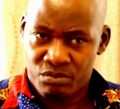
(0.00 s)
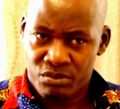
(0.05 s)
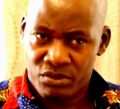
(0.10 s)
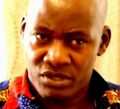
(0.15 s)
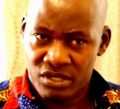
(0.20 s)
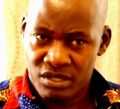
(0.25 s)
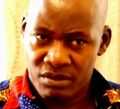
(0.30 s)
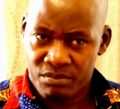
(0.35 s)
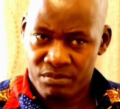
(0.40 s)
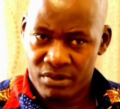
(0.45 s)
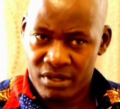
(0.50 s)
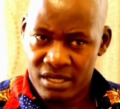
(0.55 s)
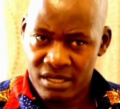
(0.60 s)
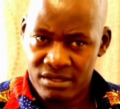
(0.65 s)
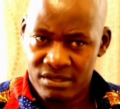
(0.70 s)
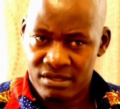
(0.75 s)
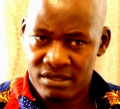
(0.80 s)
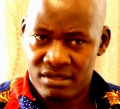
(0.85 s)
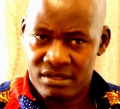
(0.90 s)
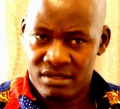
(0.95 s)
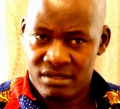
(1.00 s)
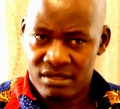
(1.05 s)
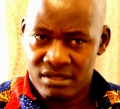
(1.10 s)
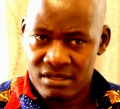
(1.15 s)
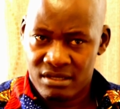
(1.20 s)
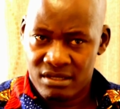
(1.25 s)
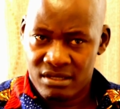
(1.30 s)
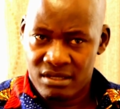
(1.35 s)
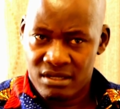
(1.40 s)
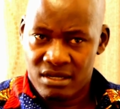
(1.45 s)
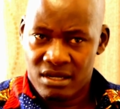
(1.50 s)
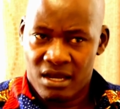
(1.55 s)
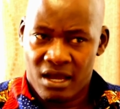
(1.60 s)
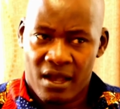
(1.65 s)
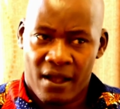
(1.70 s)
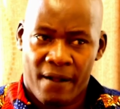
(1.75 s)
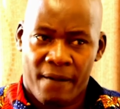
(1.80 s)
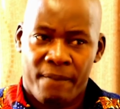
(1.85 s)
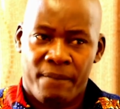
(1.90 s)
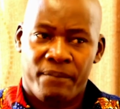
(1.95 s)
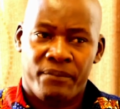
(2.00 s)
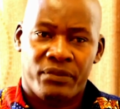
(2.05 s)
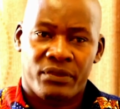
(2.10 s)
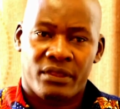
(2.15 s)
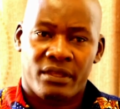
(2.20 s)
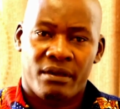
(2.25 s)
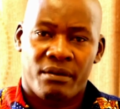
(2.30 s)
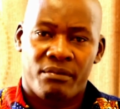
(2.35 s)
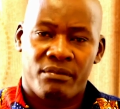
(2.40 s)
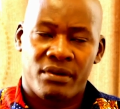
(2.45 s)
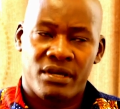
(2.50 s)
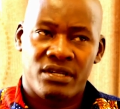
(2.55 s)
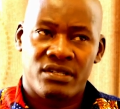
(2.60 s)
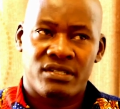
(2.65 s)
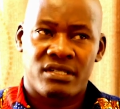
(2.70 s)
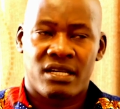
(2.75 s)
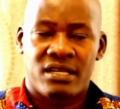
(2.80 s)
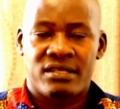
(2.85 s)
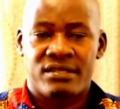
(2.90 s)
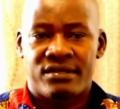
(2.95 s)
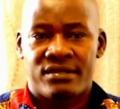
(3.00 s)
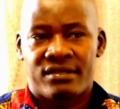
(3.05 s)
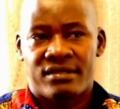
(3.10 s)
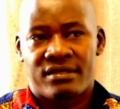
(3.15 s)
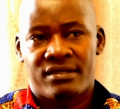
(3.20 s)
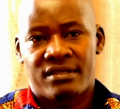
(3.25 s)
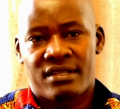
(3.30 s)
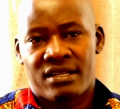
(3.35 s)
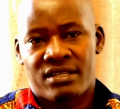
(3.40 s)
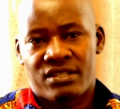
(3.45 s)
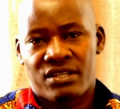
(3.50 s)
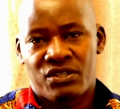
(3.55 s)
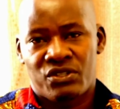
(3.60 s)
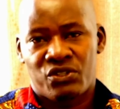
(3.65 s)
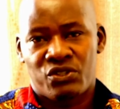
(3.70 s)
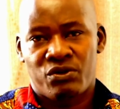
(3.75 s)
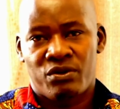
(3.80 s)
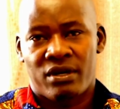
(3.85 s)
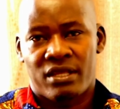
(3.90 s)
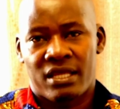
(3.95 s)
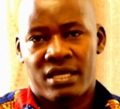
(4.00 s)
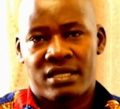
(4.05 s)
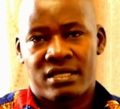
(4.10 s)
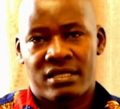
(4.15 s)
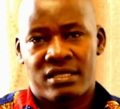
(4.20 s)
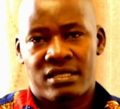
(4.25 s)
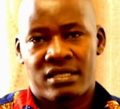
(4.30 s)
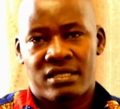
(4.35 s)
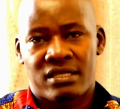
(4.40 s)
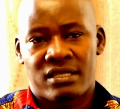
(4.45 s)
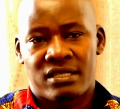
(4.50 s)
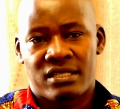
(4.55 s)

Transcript: put in place measures that ensure that